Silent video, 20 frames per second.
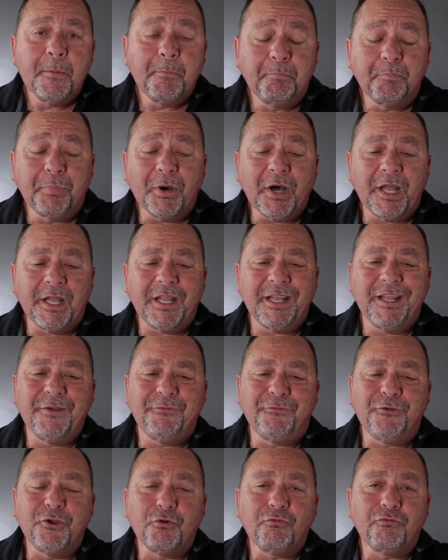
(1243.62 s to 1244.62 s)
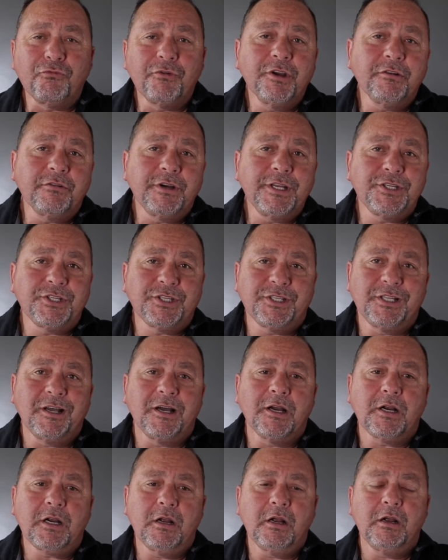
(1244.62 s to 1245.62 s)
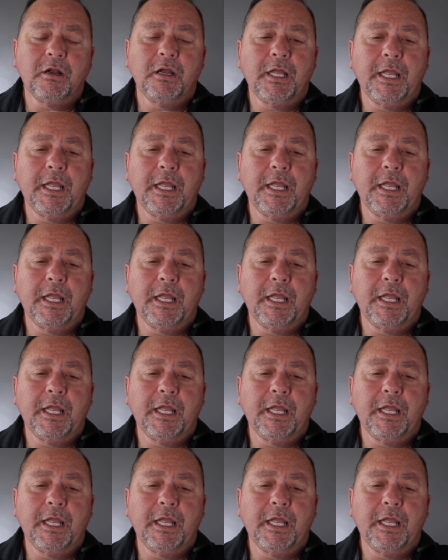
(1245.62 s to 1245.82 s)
But if you're really stuck